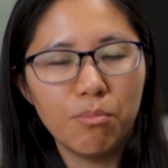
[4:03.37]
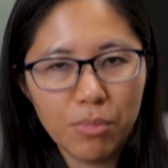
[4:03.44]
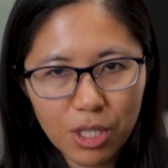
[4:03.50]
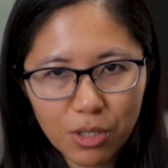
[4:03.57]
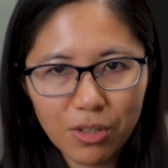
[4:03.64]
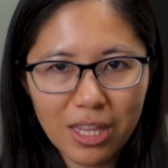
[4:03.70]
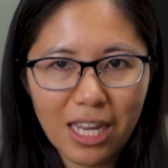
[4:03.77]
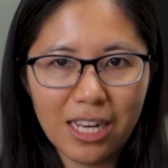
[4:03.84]

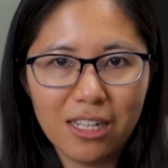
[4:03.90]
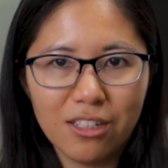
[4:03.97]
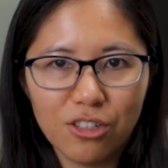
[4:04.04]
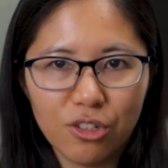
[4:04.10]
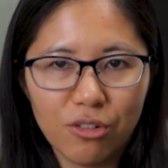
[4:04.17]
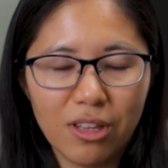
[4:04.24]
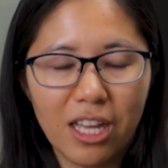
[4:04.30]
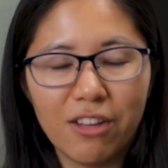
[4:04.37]
Build that
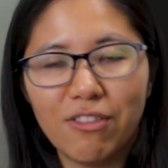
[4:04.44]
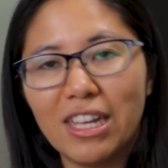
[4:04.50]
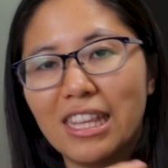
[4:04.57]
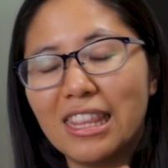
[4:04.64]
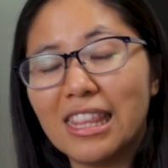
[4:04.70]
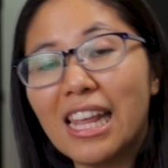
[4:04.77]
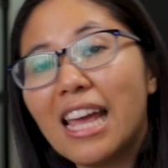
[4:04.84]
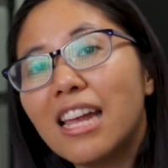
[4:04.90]
into your life,
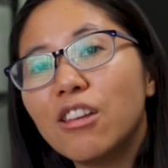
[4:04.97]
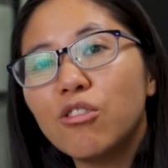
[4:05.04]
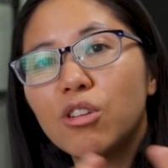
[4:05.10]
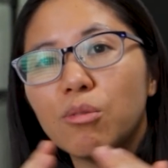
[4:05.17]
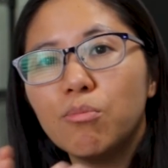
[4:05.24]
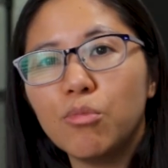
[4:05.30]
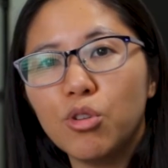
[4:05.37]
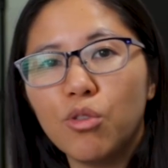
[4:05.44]
and then you
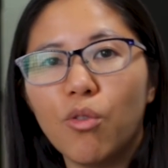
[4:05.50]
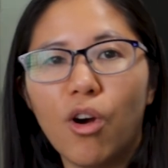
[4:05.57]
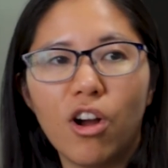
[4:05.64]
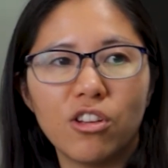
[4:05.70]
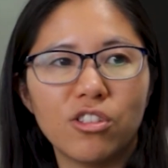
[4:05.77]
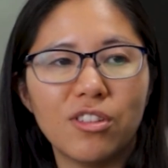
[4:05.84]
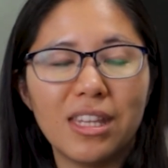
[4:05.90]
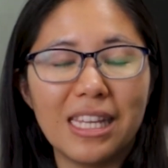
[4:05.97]
can move
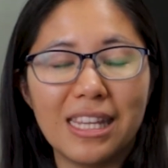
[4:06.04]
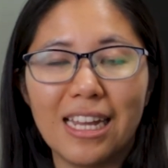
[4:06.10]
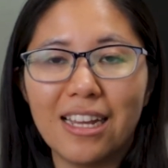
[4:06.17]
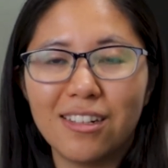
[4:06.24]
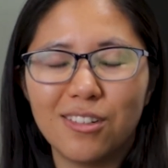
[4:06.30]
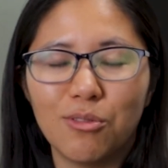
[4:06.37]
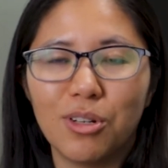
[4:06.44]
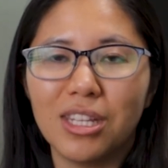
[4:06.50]
on to the
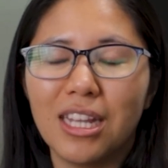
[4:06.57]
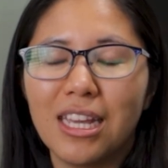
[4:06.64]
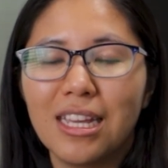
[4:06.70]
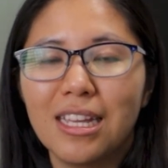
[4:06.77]
next one.